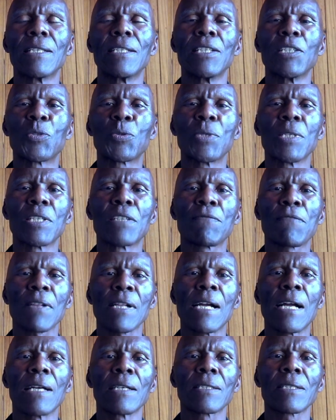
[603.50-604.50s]
in Swiss
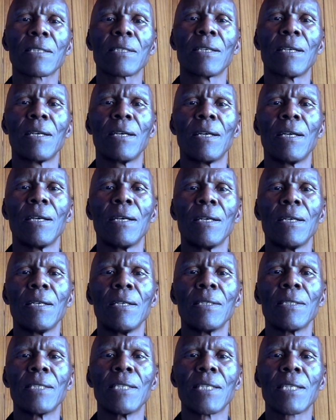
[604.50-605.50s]
francs,
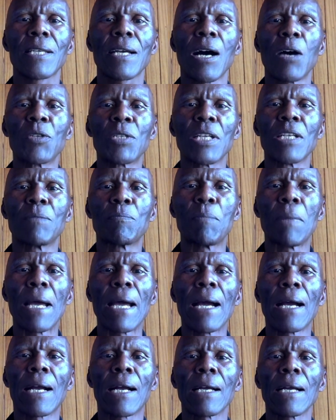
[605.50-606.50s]
discounted
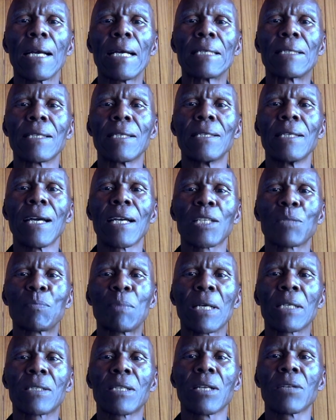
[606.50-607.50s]
back at an
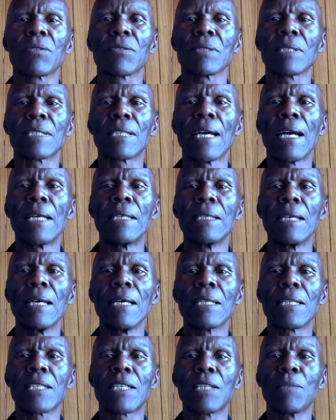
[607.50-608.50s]
expected return
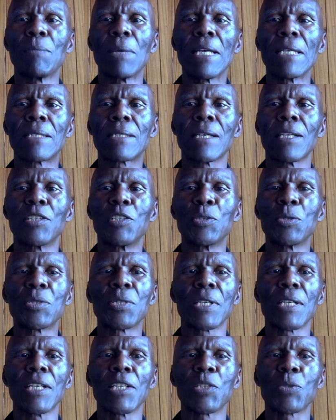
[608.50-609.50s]
estimated
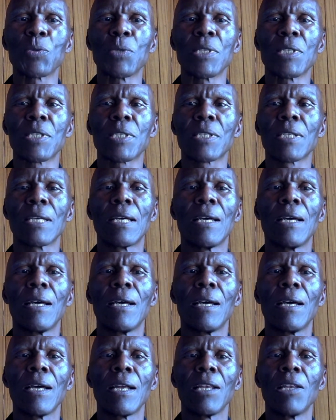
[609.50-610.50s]
using a Swiss
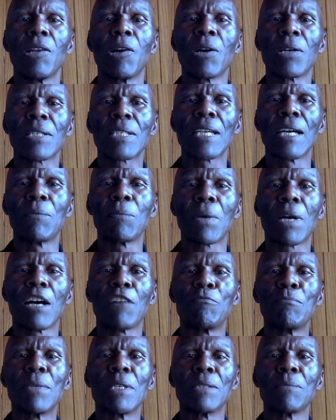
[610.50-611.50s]
long-term
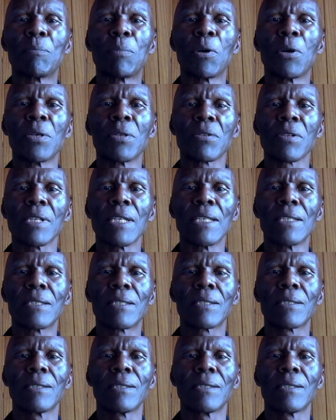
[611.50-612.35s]
government bond rate,